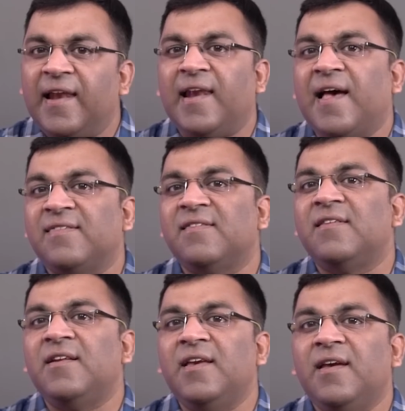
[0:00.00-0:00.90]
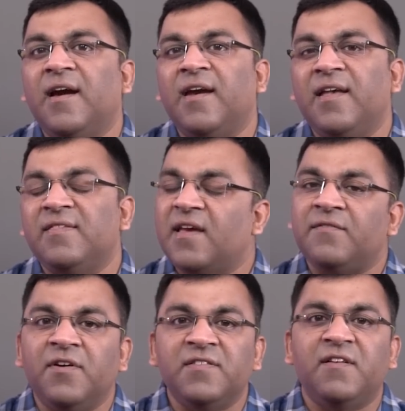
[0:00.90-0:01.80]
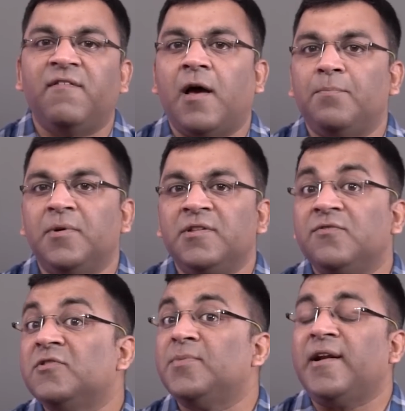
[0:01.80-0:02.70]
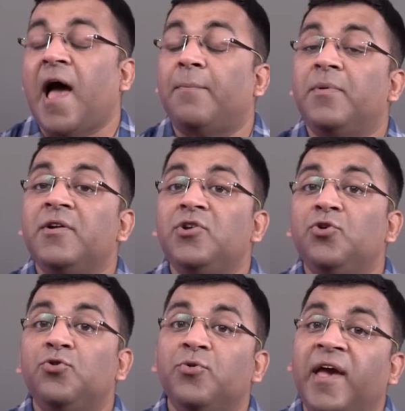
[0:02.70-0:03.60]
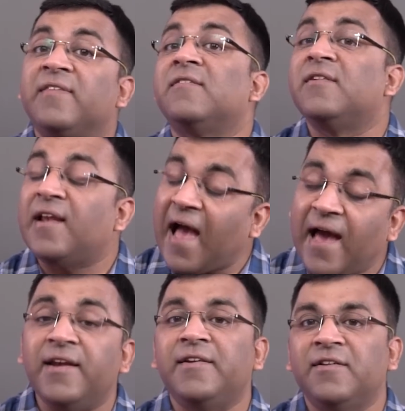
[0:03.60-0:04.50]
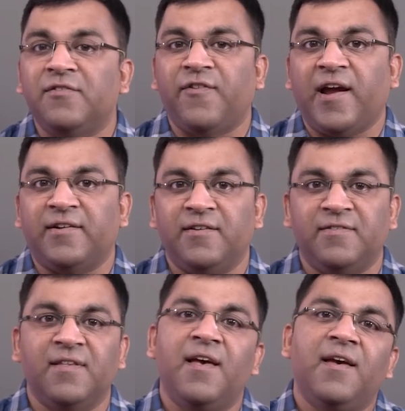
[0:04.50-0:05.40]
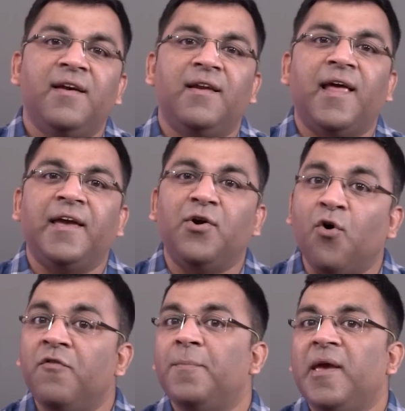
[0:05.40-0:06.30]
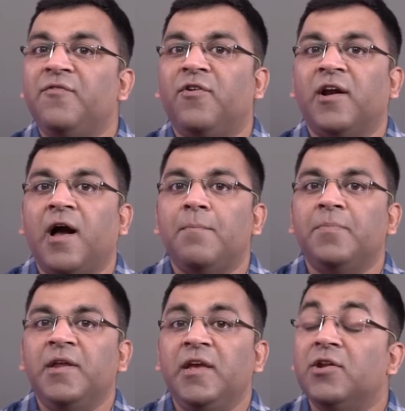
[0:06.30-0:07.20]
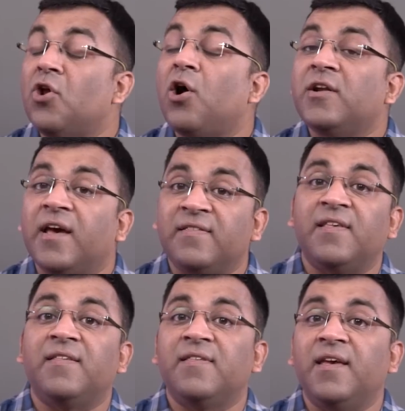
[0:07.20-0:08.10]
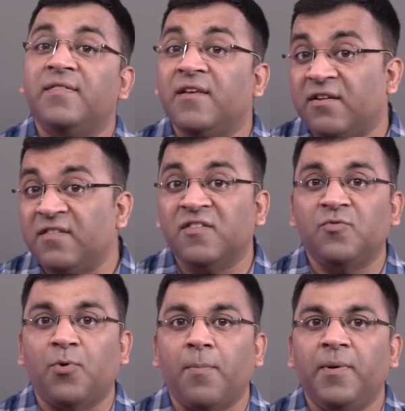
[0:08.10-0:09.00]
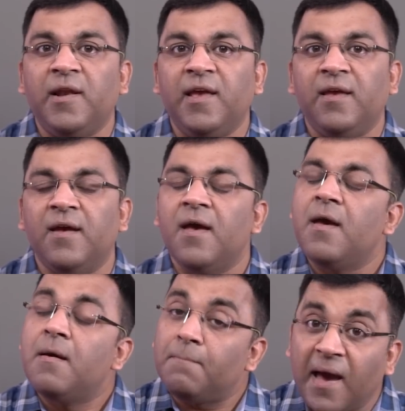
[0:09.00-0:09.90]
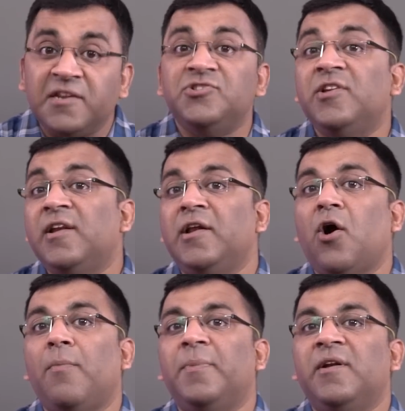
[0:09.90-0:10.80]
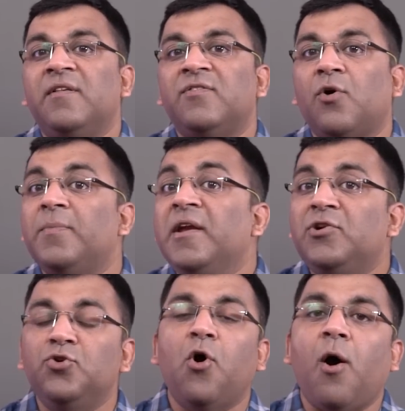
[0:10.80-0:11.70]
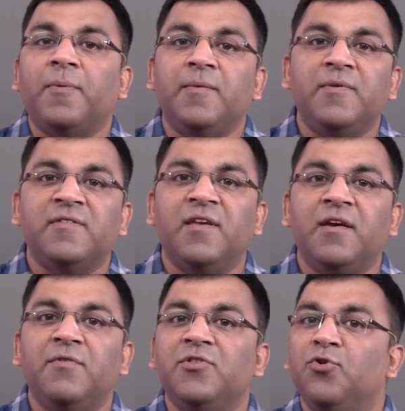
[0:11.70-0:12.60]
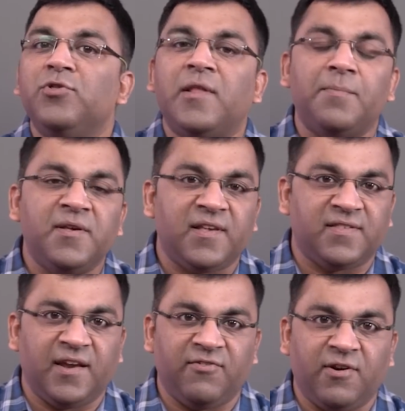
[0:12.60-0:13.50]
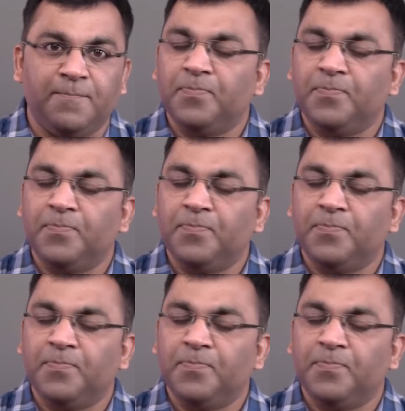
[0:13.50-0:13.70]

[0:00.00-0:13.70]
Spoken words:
elasticity against adverse developments which might happen due to external and internal factors like overpaying for a company, not assessing the risks properly, managerial incompetence, or being too optimistic with growth numbers, etc.